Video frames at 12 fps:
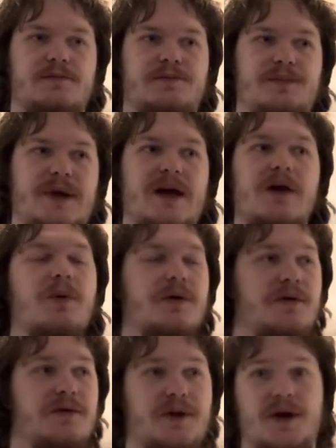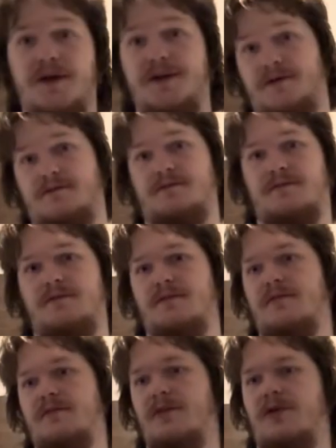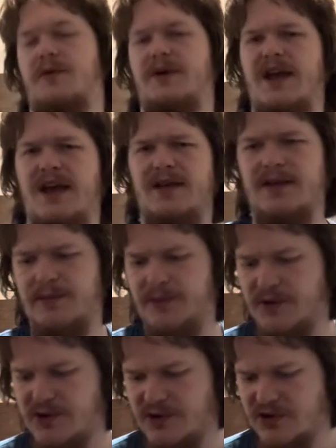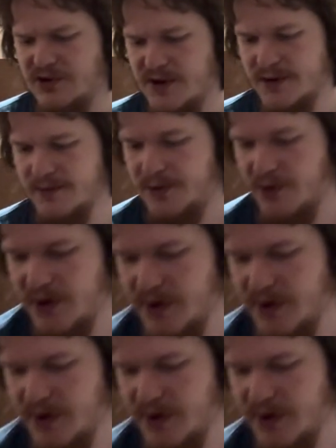pick one or the other. In cases where sorry